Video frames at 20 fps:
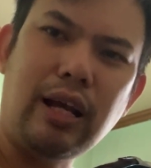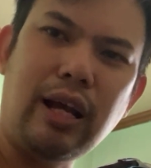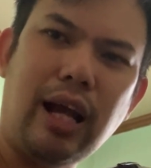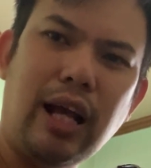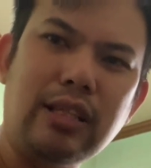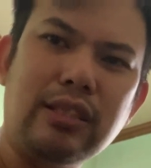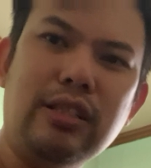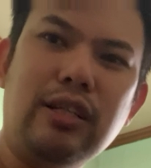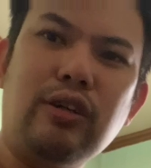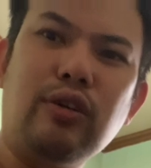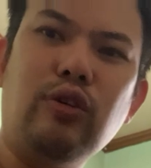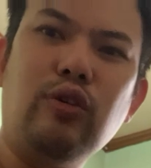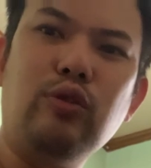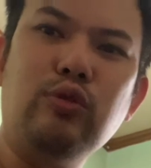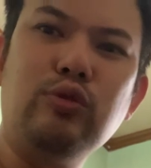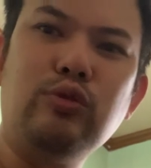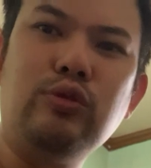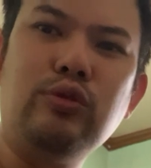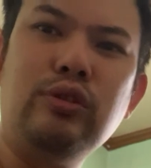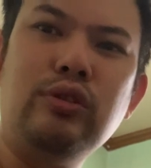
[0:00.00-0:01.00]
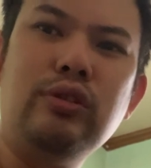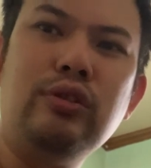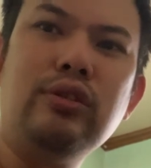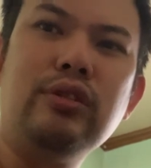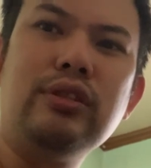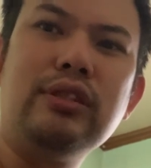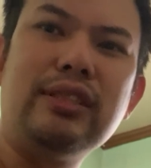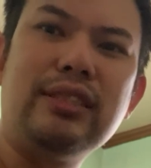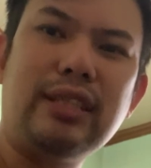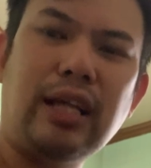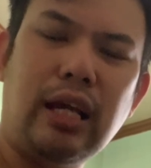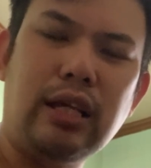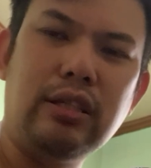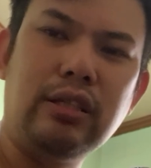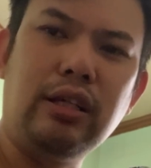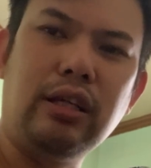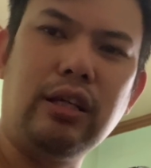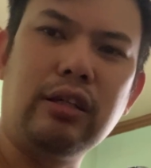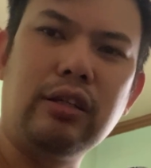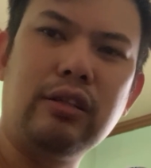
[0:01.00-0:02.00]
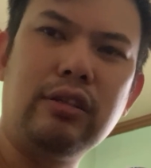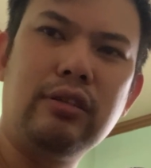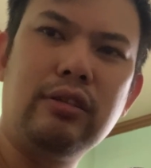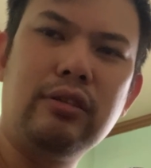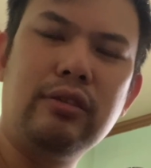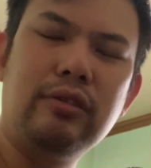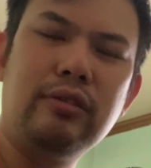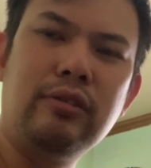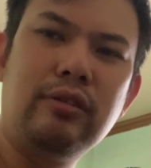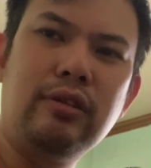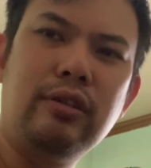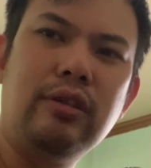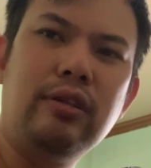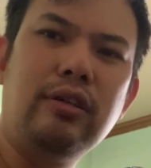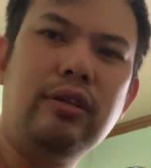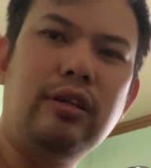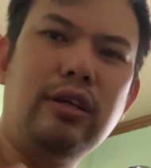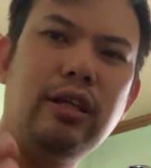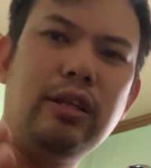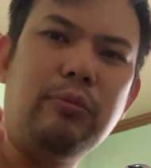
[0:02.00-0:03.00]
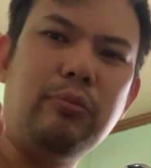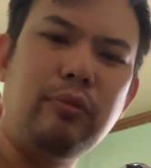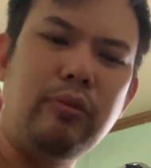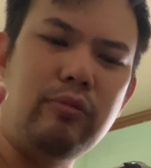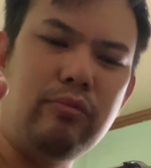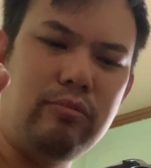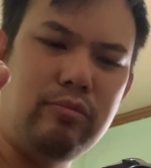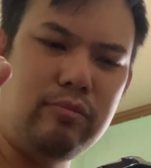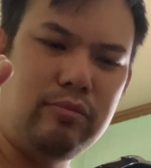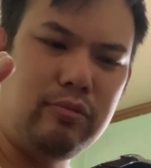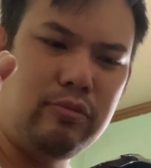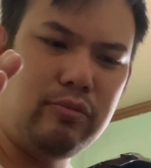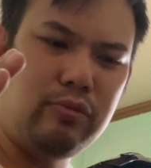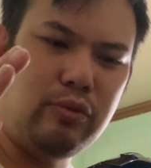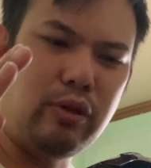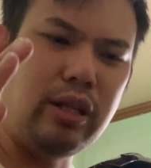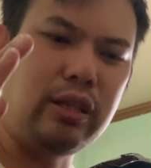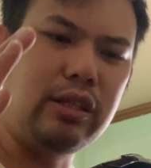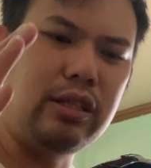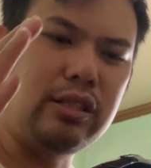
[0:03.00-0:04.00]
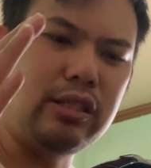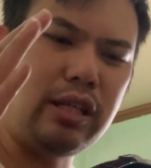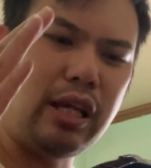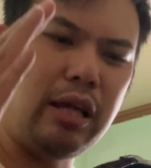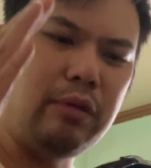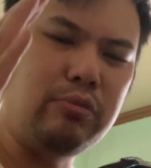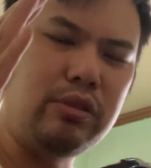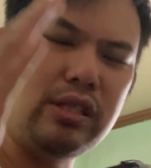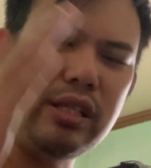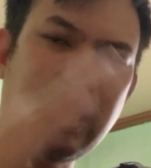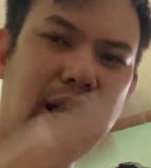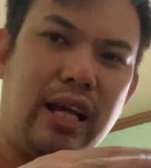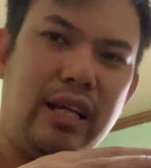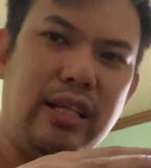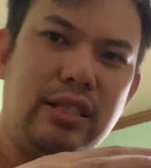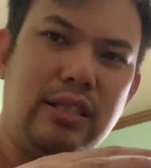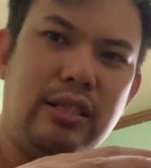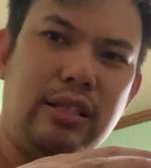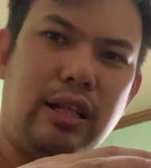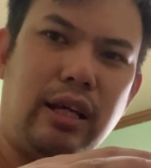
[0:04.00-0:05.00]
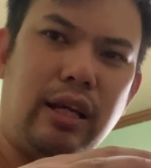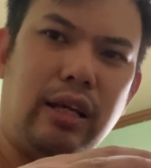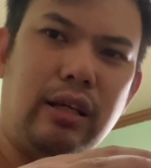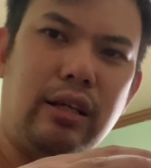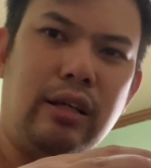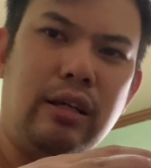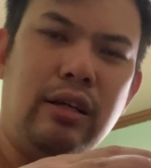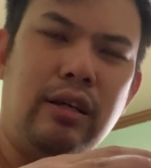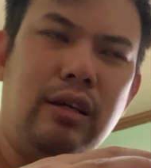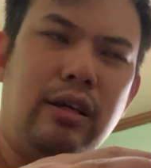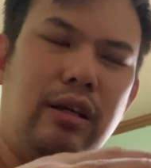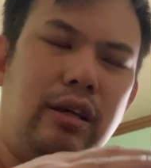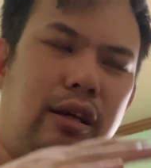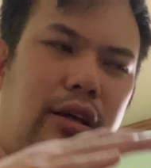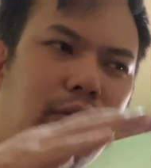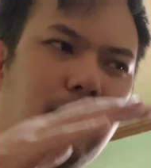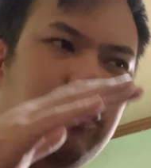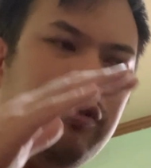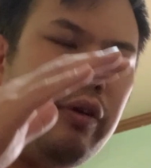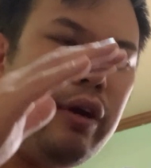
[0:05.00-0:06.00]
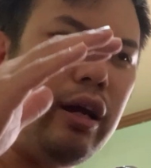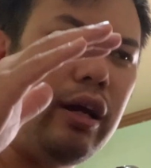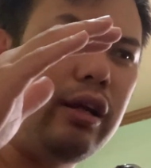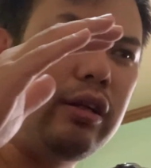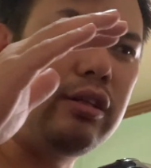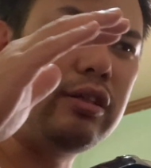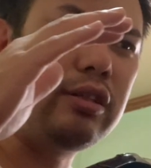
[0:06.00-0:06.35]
has their own sizing it well the same size like if I